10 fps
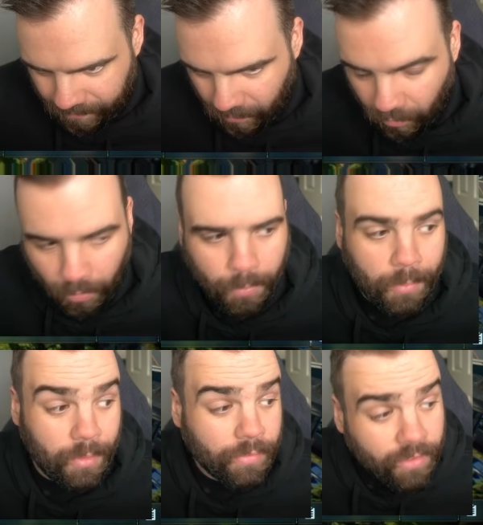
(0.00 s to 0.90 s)
So
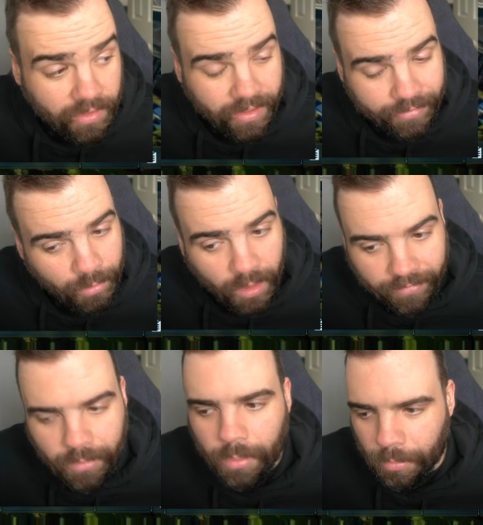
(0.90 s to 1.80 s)
maybe the 13th or
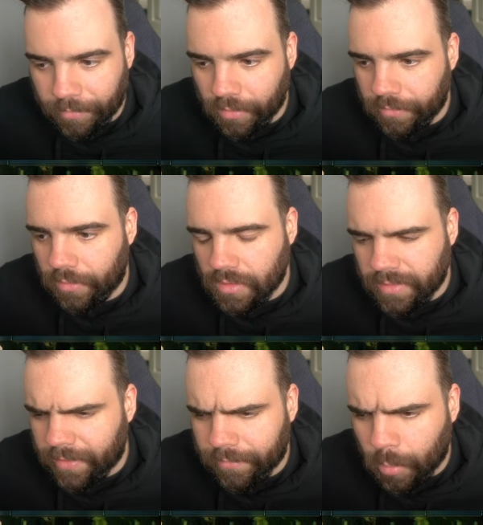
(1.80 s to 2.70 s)
whatever, but before the
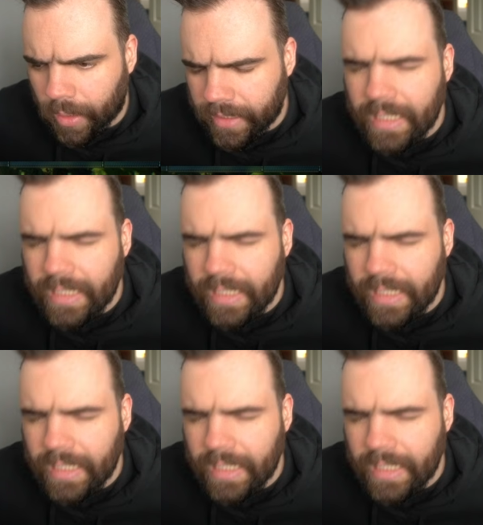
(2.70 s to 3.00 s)
14th either way.